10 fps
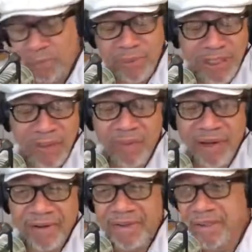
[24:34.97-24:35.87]
bring
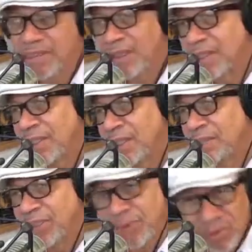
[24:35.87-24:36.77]
awareness,
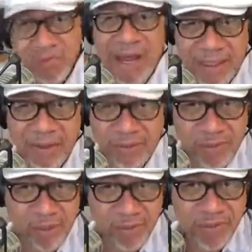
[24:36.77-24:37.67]
but you rally the
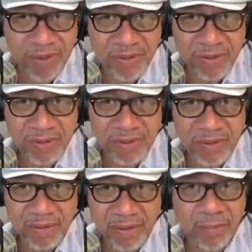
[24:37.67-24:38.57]
troops.
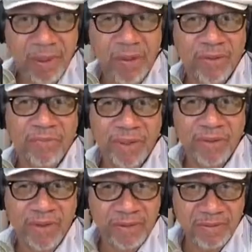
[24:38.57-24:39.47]
You blow the
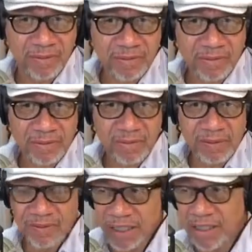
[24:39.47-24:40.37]
bugle.
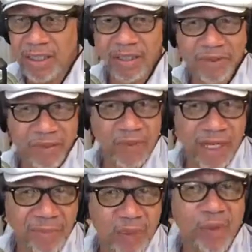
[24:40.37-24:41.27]
You say, here is what
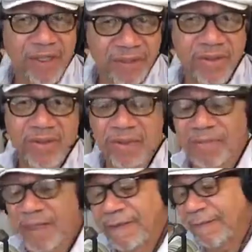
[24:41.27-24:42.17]
I'm going to do
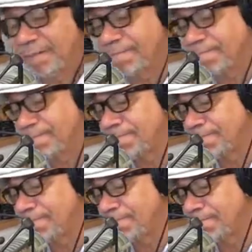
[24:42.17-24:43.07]
about it.
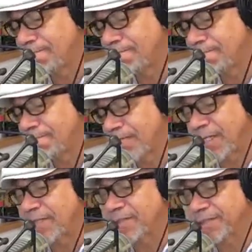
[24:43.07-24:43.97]

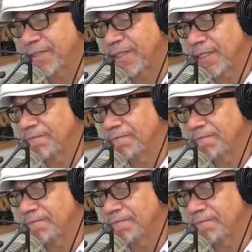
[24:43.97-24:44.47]
And I didn't see that.